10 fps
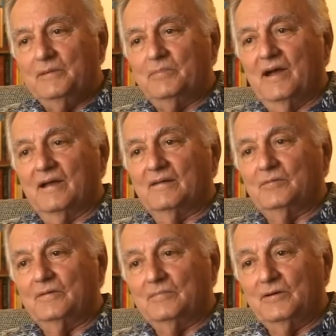bag
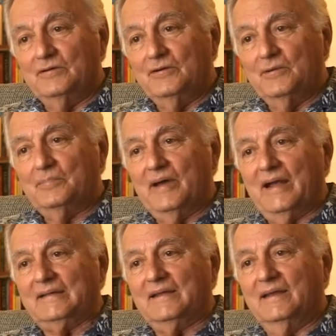when you
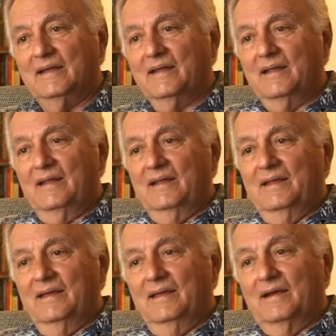unpacked it,
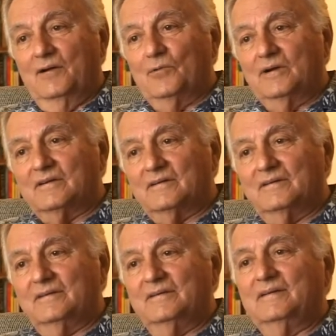and I wondered
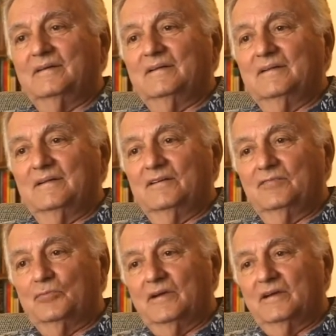
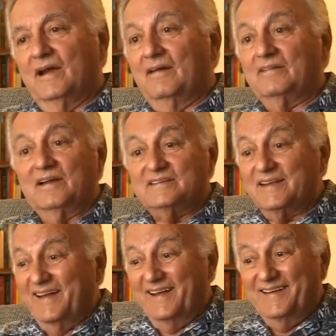if we could have it. I said,
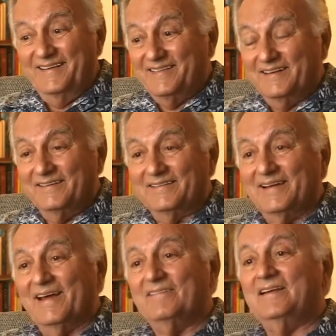anything, you can
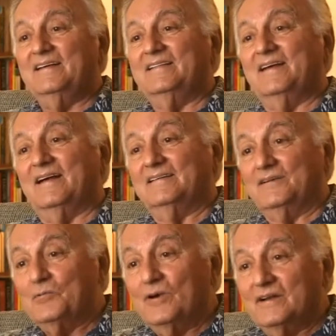have anything. I said,
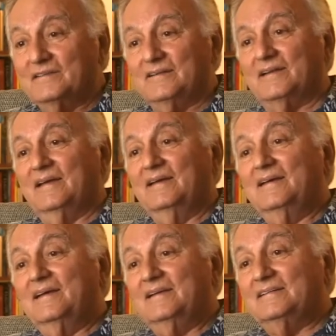what is it?
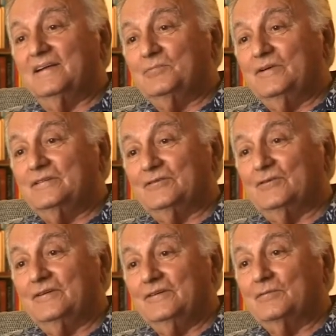He said, we saw
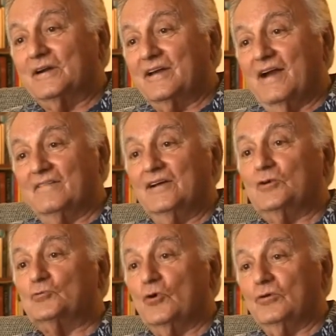you were carrying a
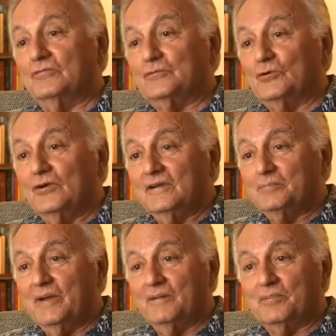roll of toilet
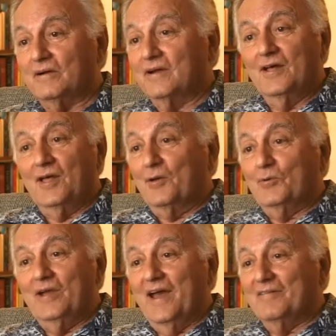paper.
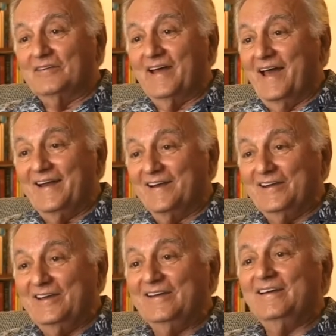We haven't had
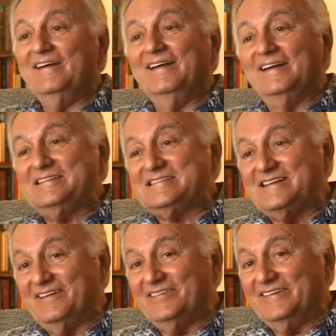any in
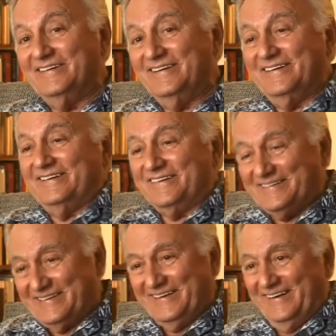7 years.